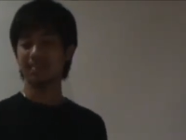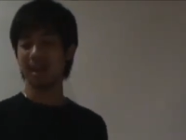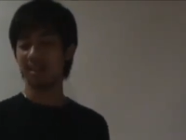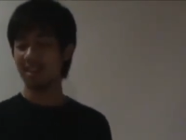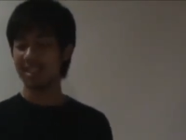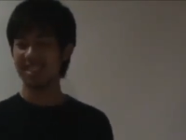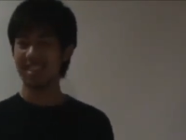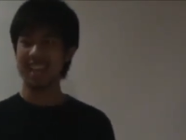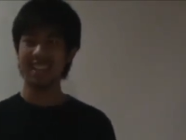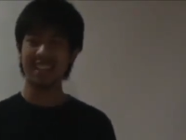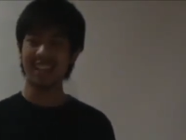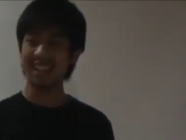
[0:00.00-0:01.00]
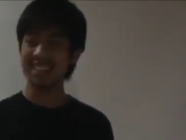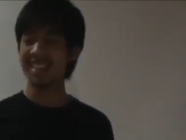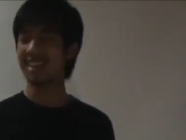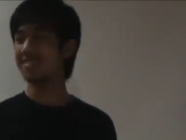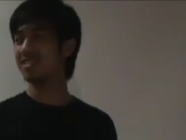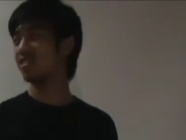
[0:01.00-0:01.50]
my wrist kind of hurts
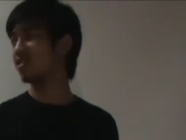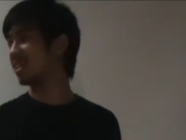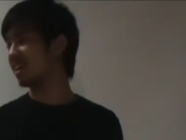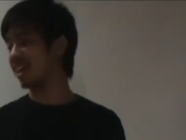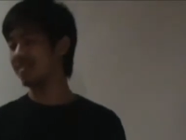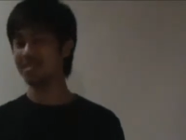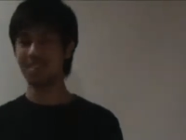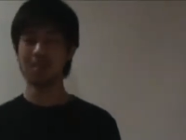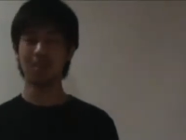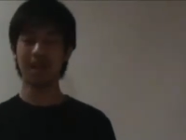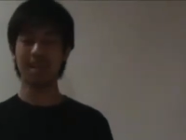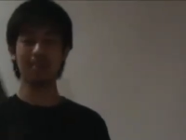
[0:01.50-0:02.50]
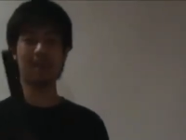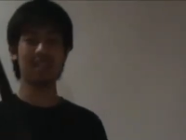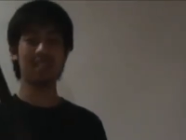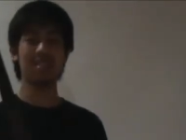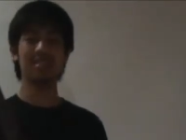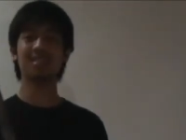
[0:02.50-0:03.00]
after a while, but
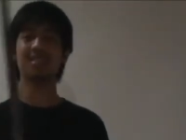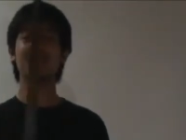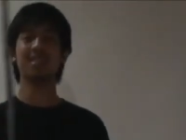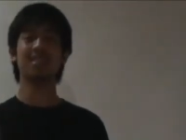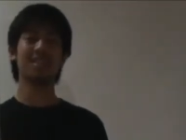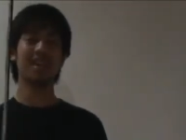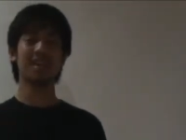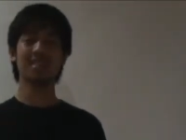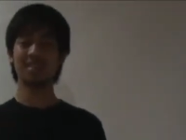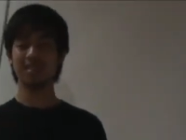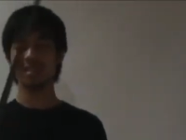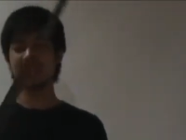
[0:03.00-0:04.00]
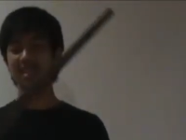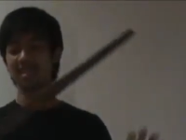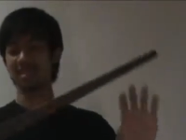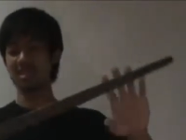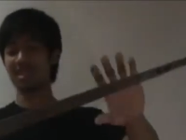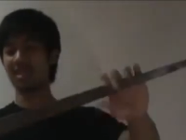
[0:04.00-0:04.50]
yeah,
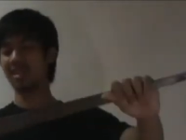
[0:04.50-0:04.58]
that's